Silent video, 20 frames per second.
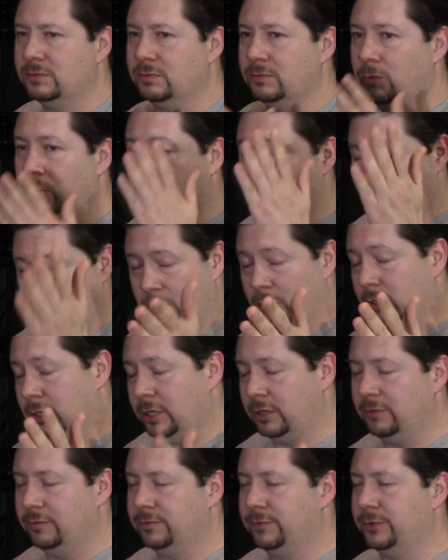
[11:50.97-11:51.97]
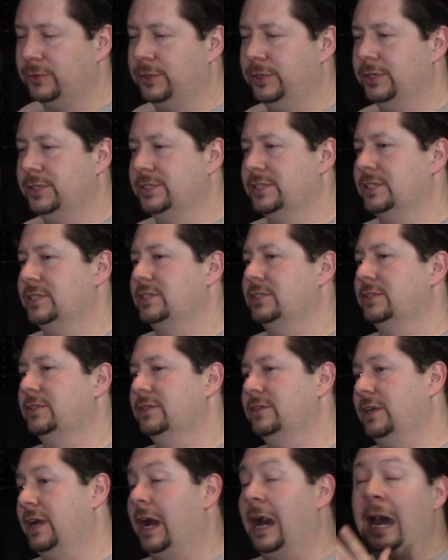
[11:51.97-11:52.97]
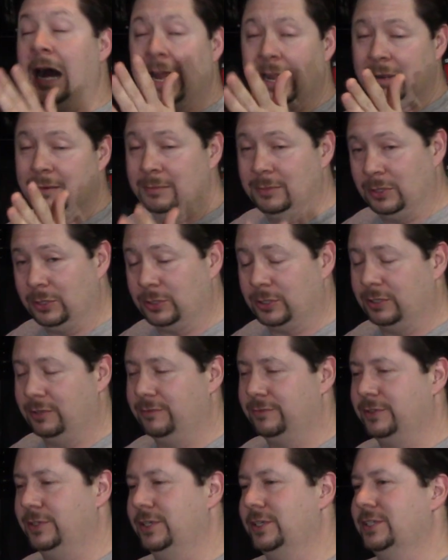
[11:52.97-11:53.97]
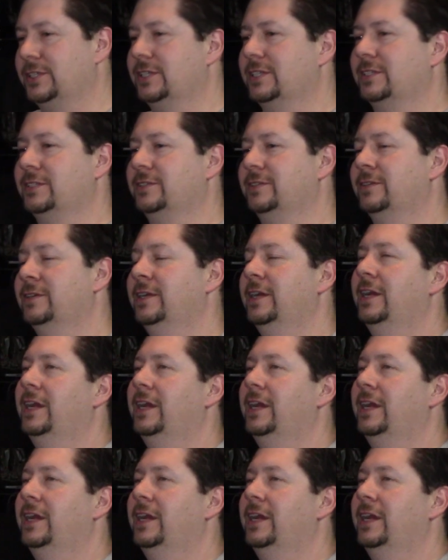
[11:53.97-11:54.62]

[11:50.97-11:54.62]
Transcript: looking for your sister. I'm looking for your sister.